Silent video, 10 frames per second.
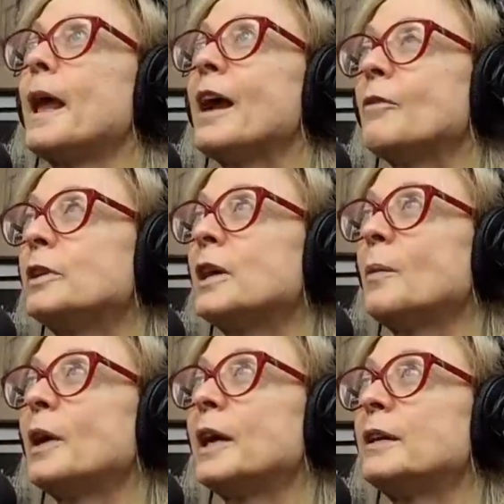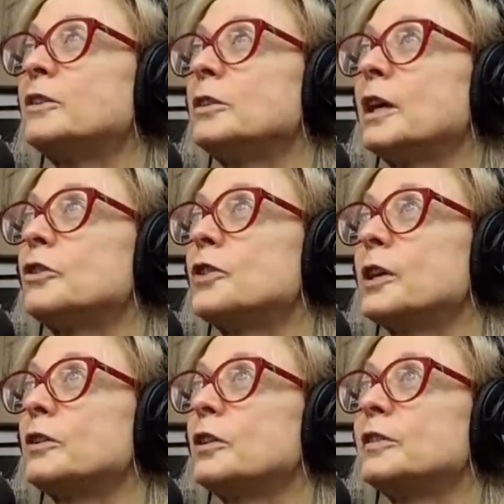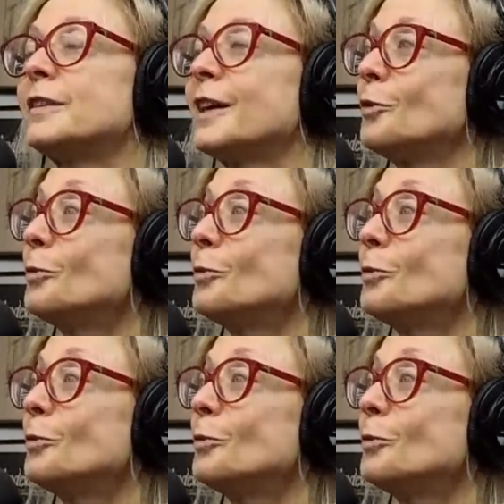every time I get to touch genitals, it's like,